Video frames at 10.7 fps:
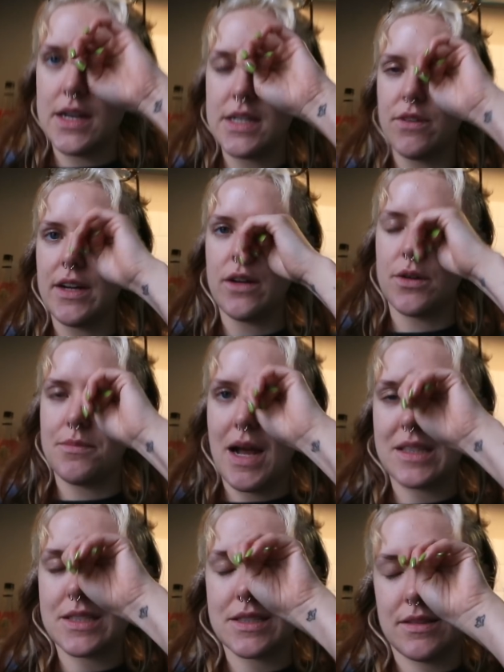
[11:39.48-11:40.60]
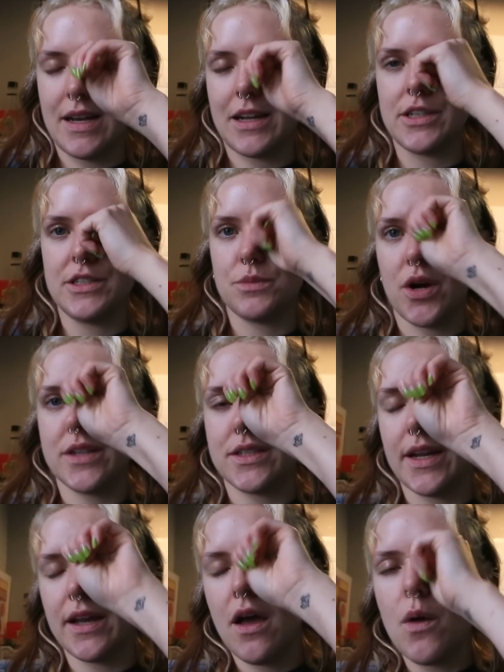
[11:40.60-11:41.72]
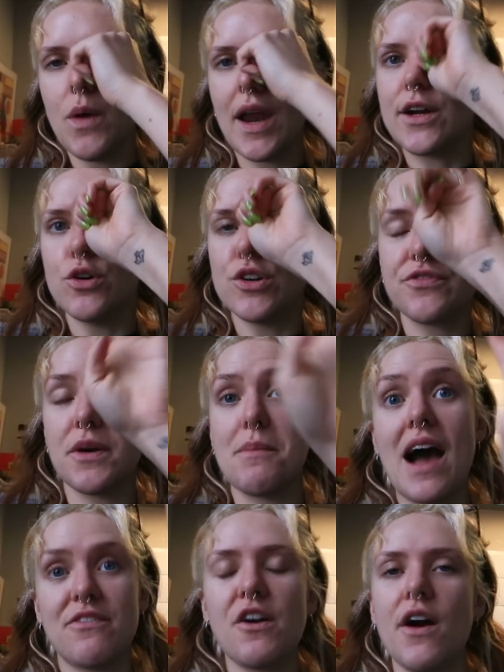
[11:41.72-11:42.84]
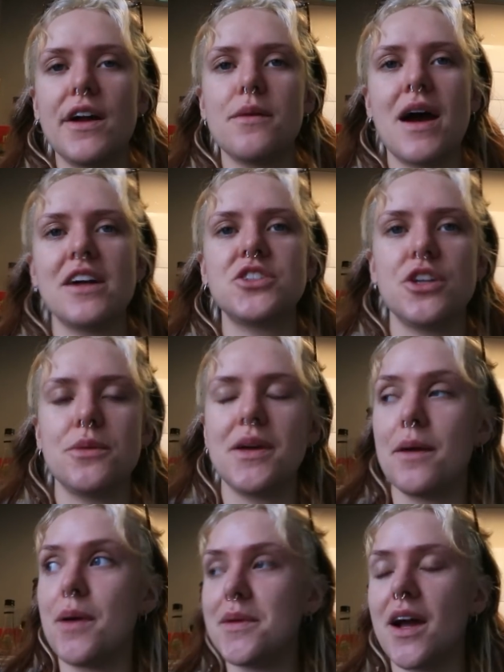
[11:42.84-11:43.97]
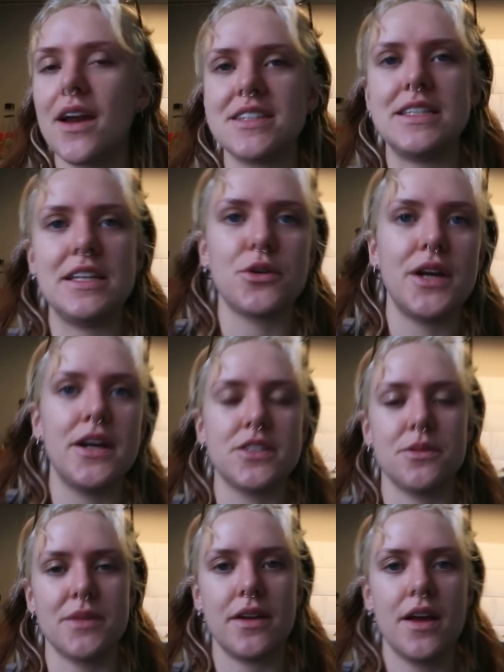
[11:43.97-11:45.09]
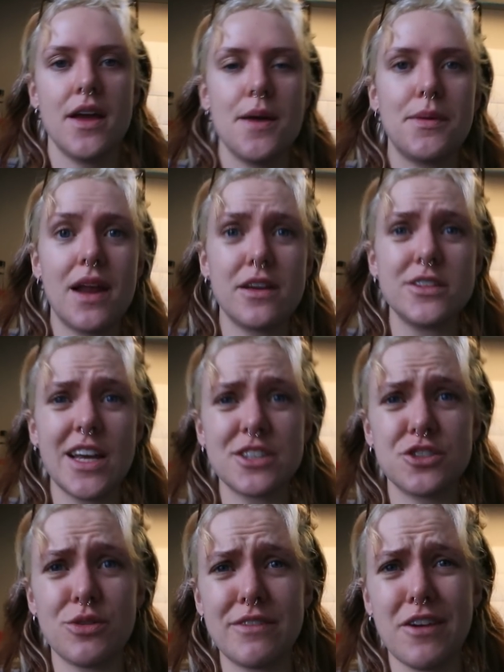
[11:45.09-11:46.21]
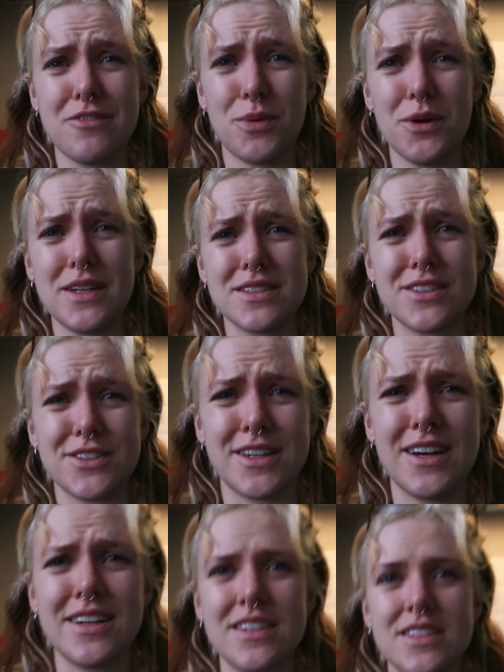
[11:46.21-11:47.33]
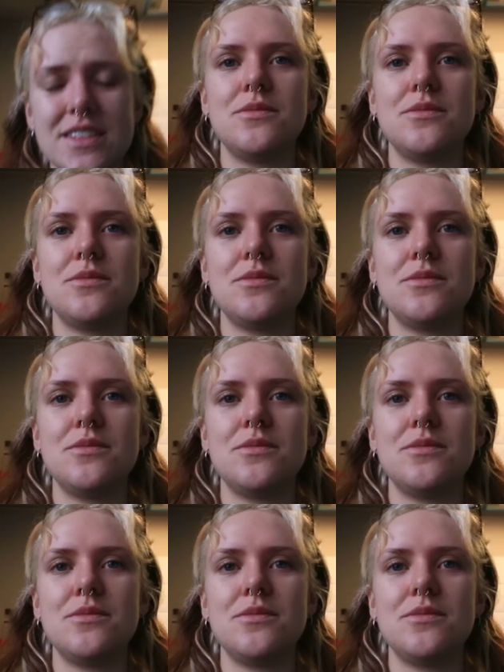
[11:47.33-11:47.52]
I did really good in maths, actually, surprisingly. Well, like, good for higher maths, you know what I mean? I probably got like a C3 or something. But those extra 25 points, good night.